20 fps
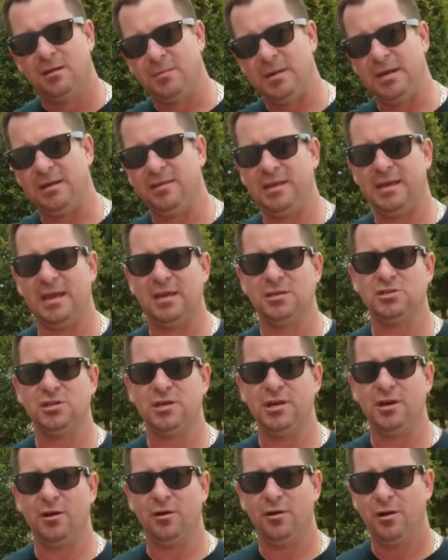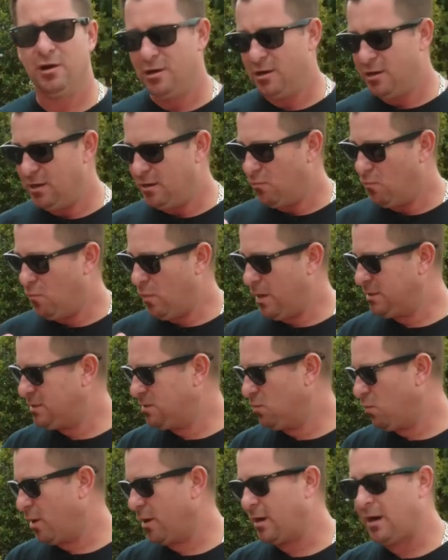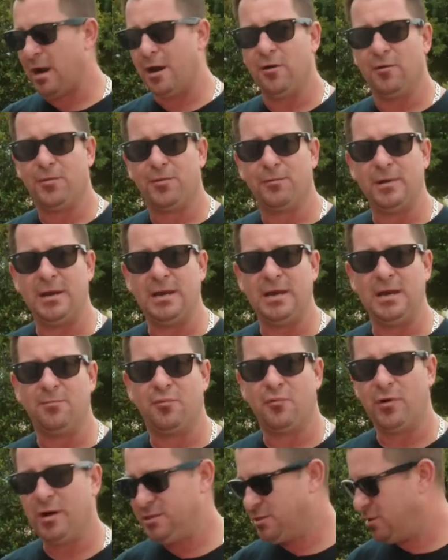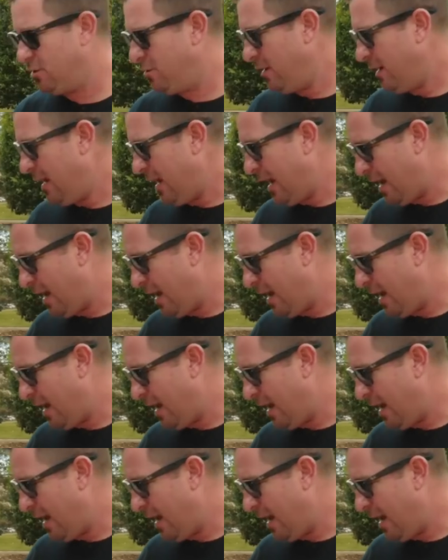Me and the engineer went to work on our 3D printer